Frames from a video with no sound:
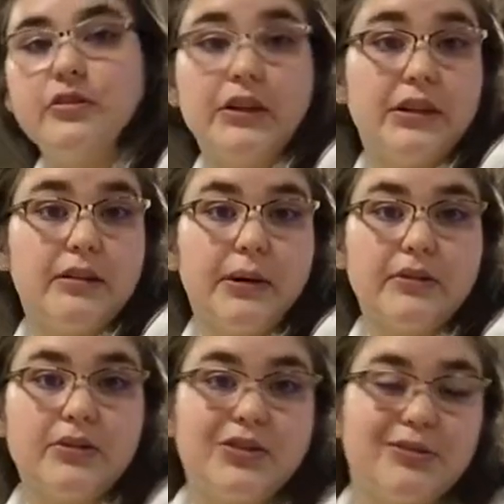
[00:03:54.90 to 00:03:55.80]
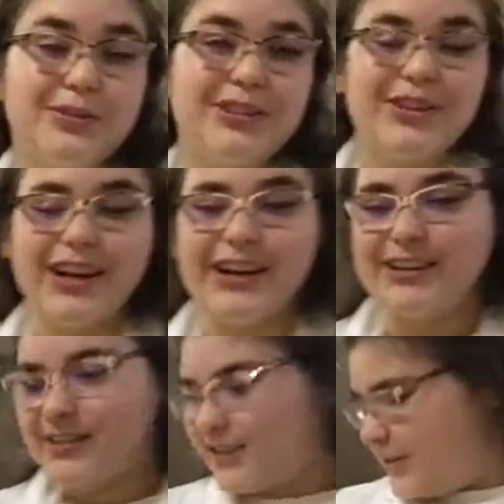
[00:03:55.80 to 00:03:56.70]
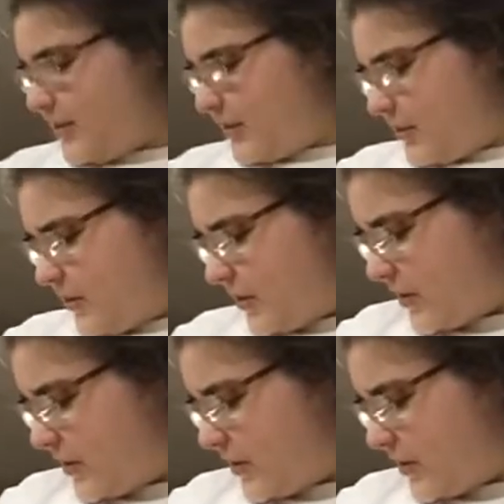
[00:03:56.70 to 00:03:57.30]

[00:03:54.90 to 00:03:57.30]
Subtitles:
thinking about determining their height. You can